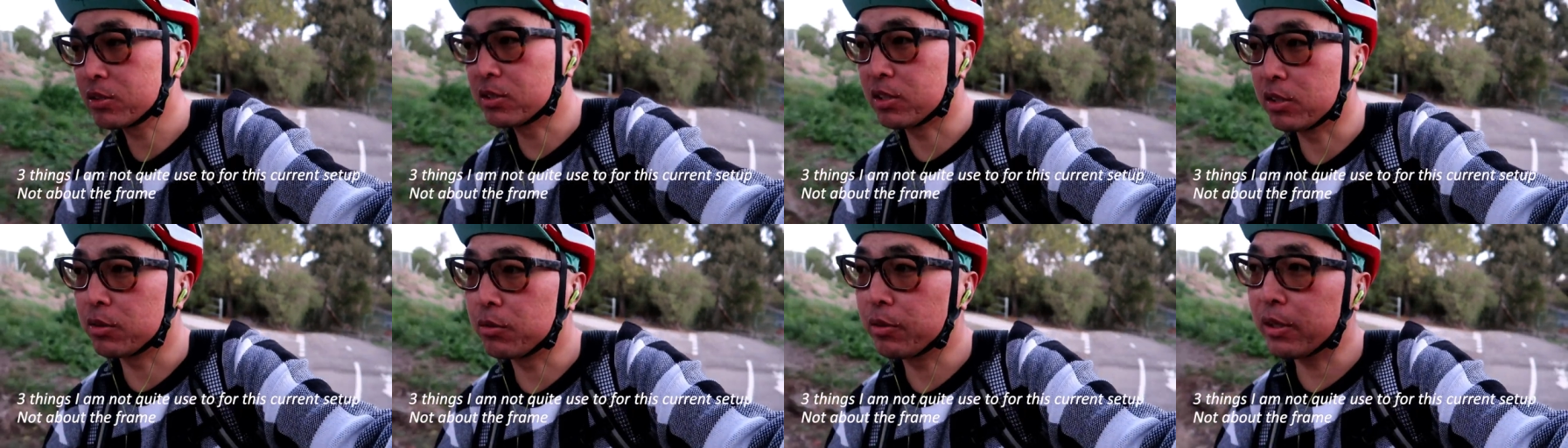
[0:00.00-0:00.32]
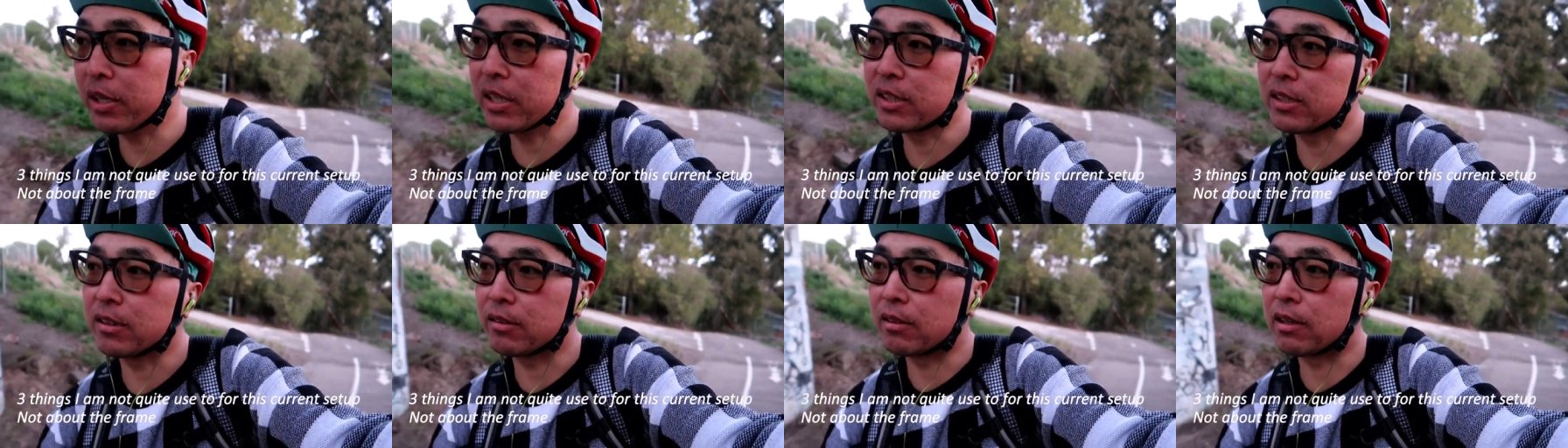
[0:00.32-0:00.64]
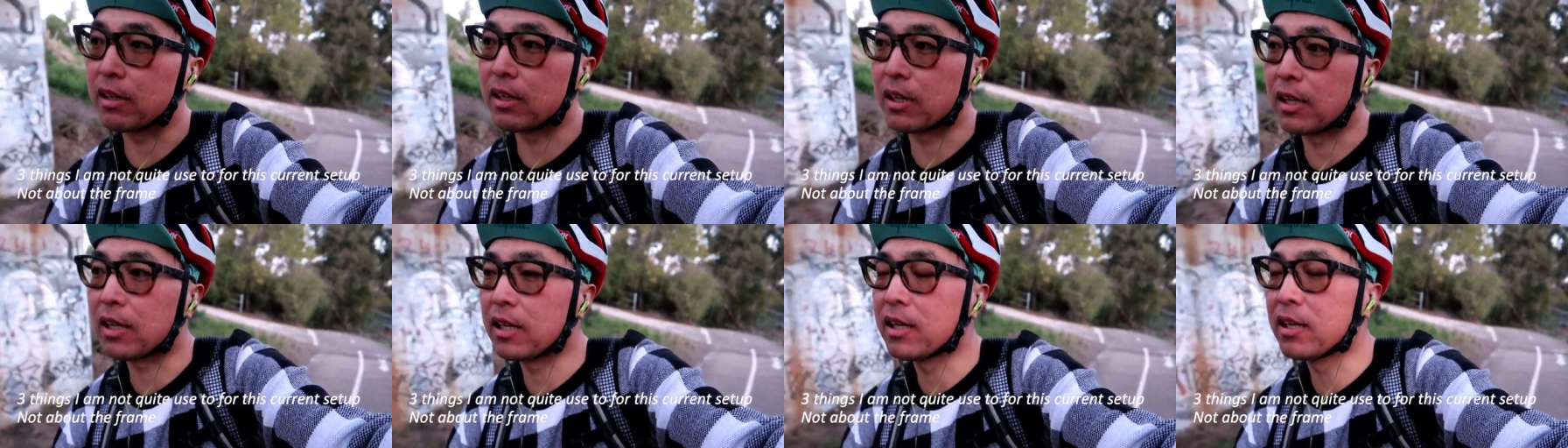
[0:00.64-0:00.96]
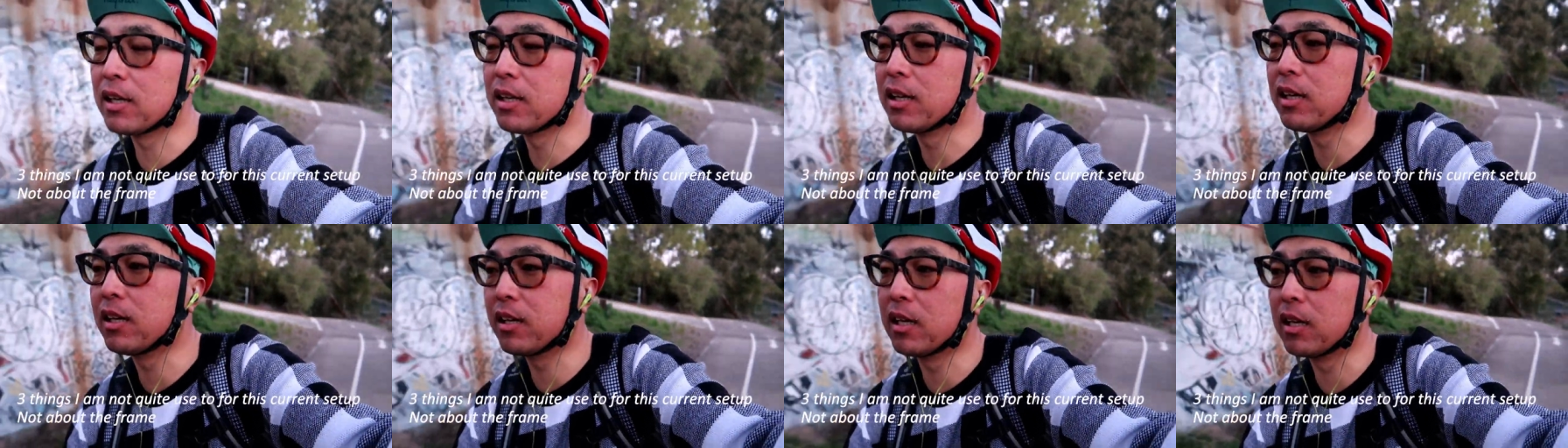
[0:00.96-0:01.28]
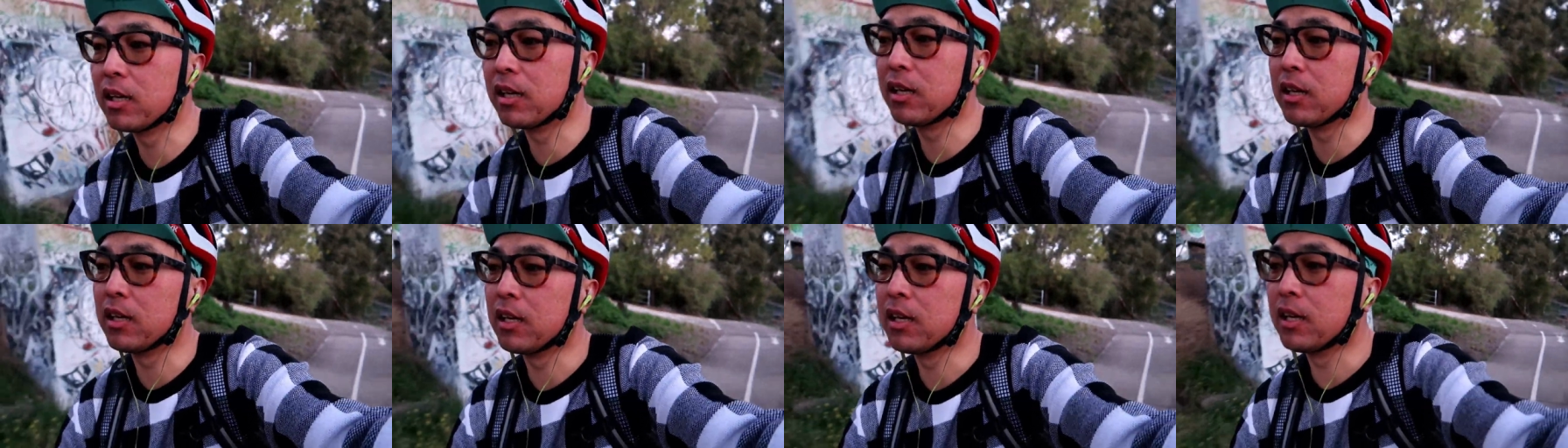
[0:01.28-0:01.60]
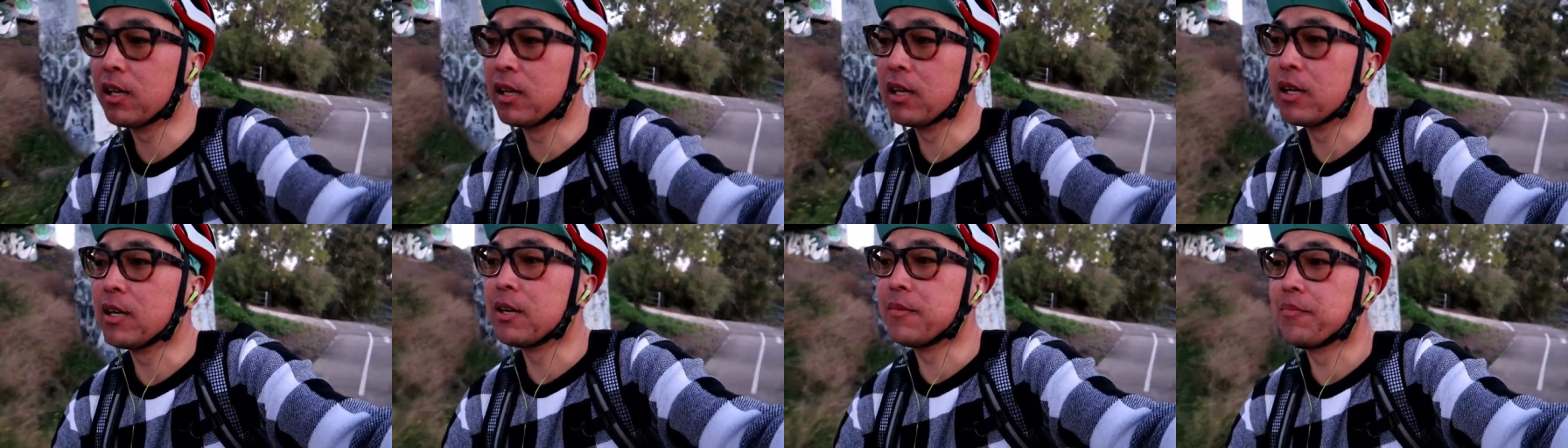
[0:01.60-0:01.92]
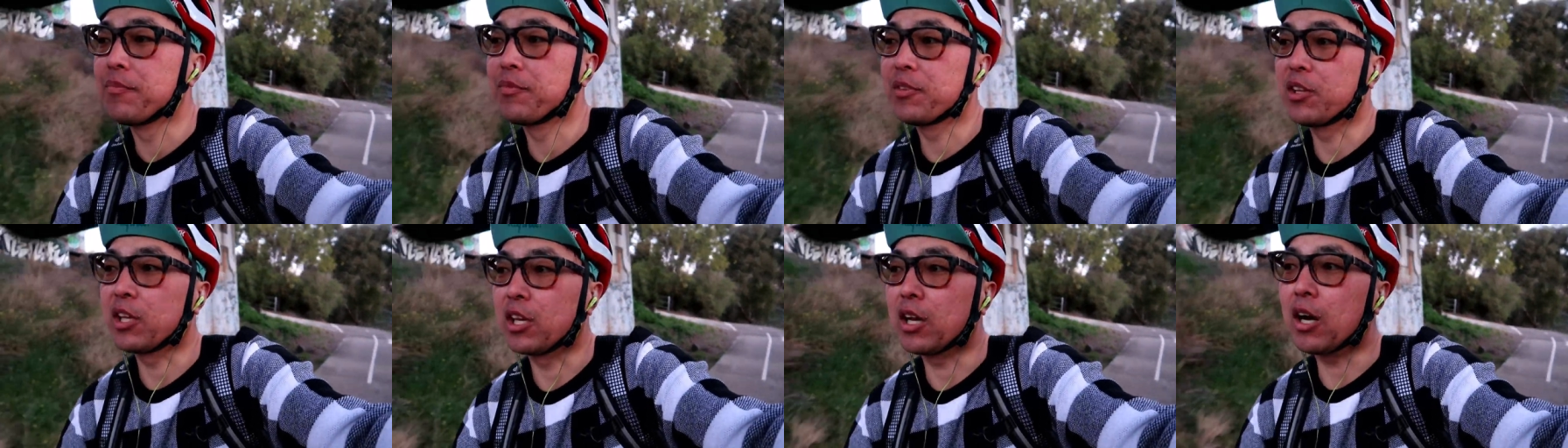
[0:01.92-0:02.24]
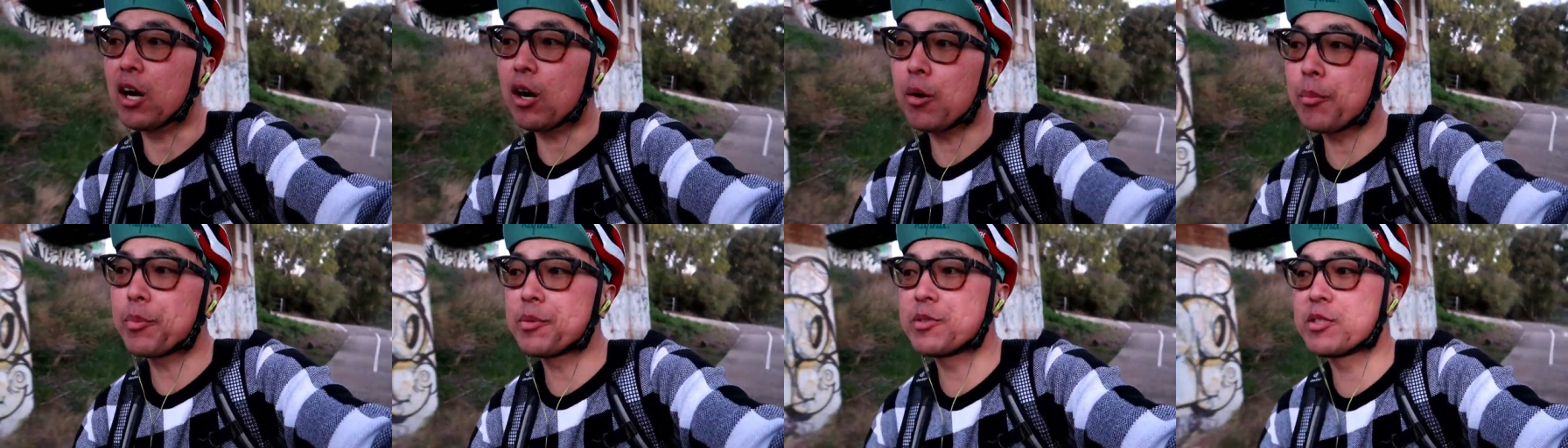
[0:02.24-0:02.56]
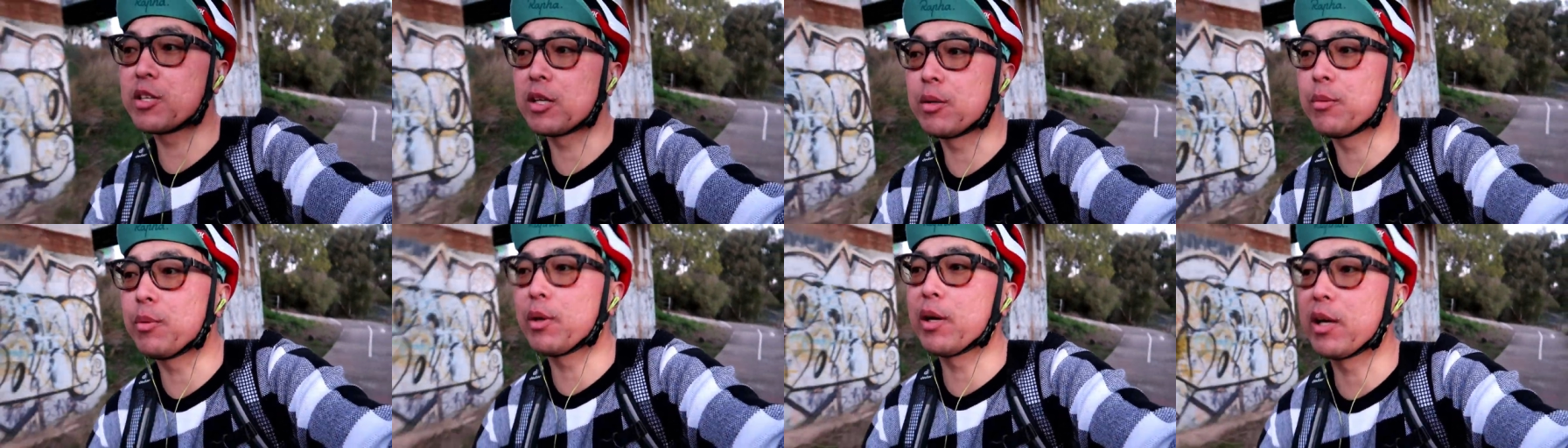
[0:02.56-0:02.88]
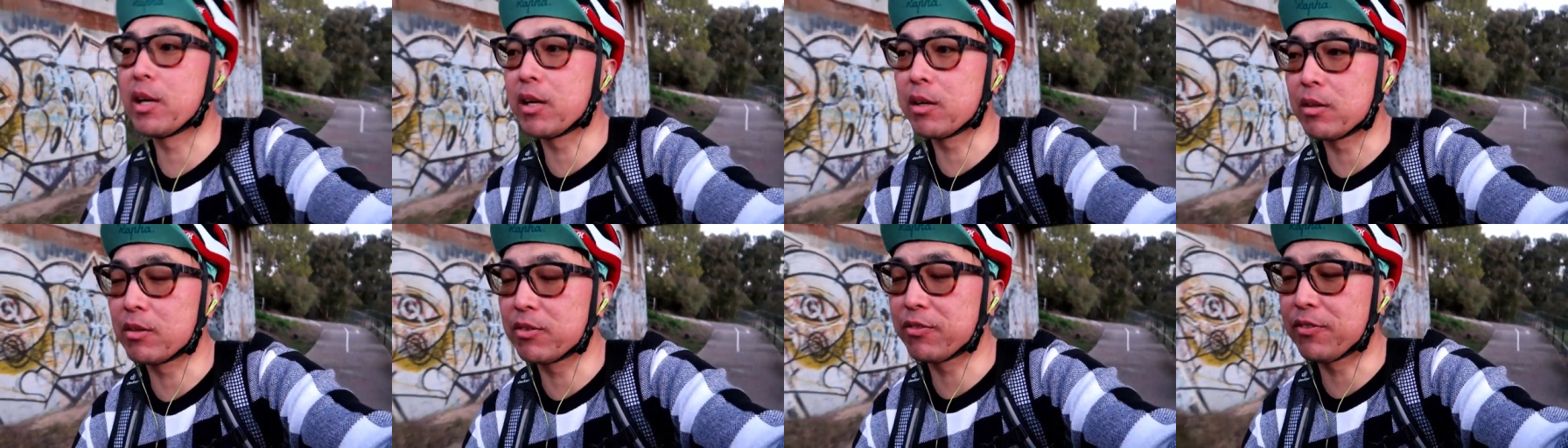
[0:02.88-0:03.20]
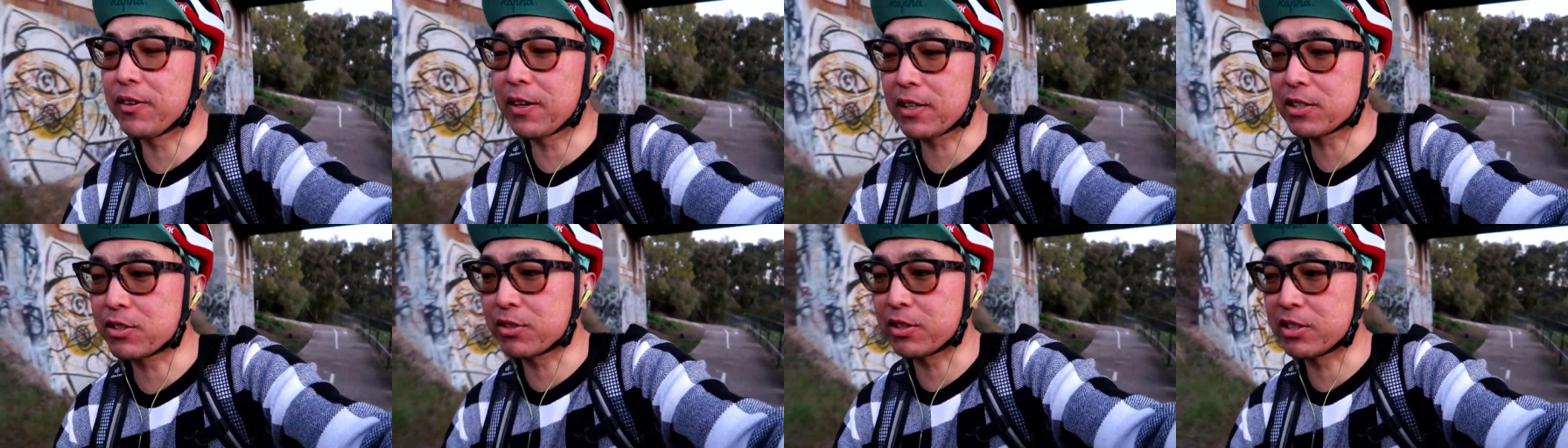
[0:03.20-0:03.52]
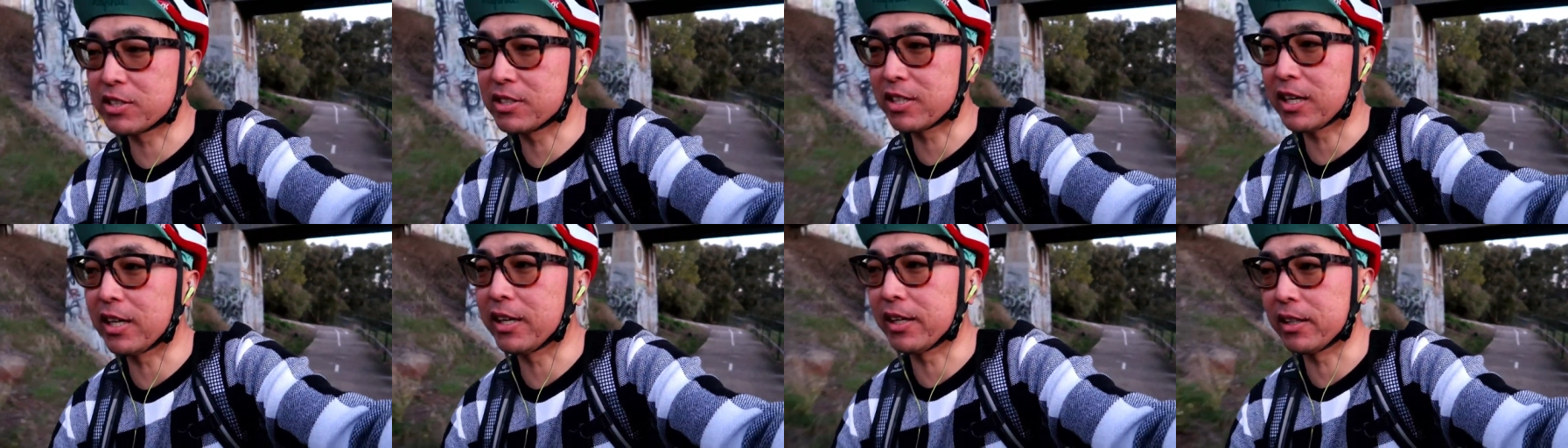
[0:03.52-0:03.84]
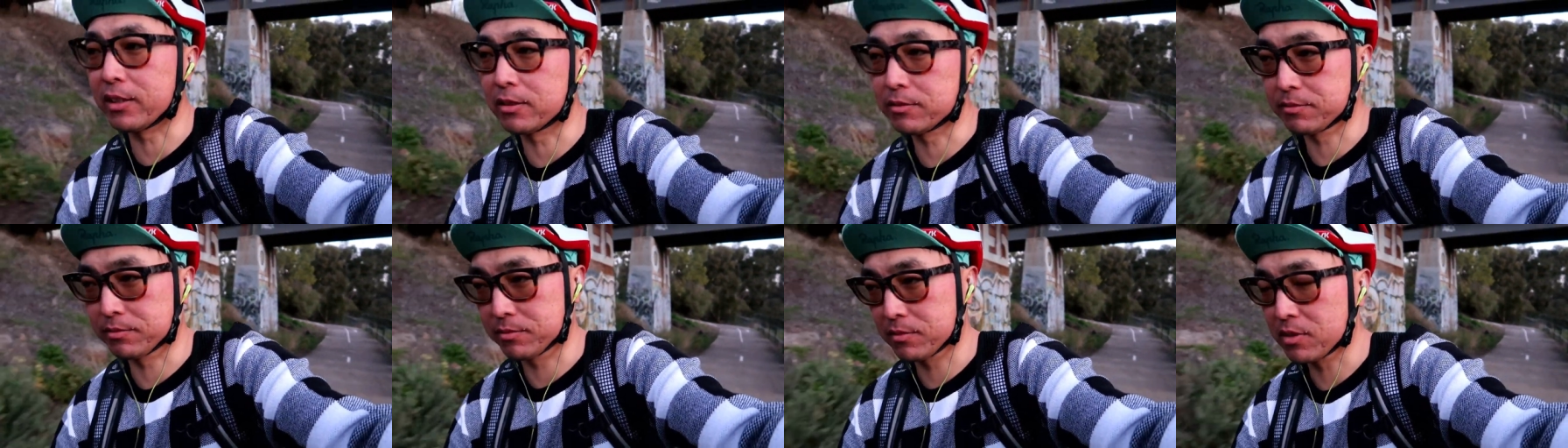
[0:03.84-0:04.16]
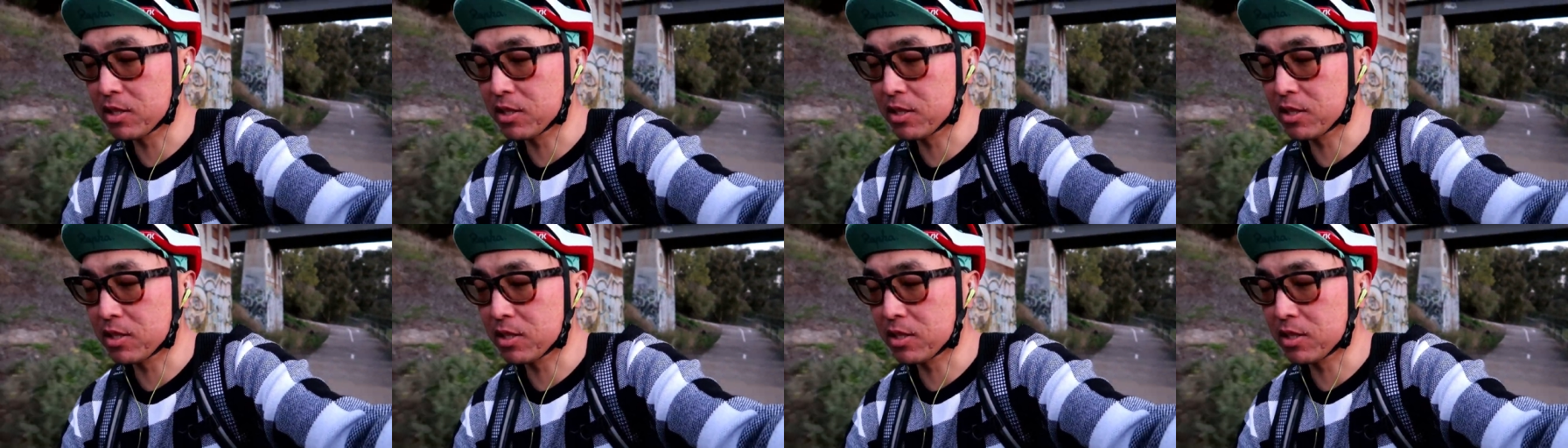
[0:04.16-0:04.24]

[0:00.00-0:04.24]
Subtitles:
the rear derailleur the opposite way of factory setting,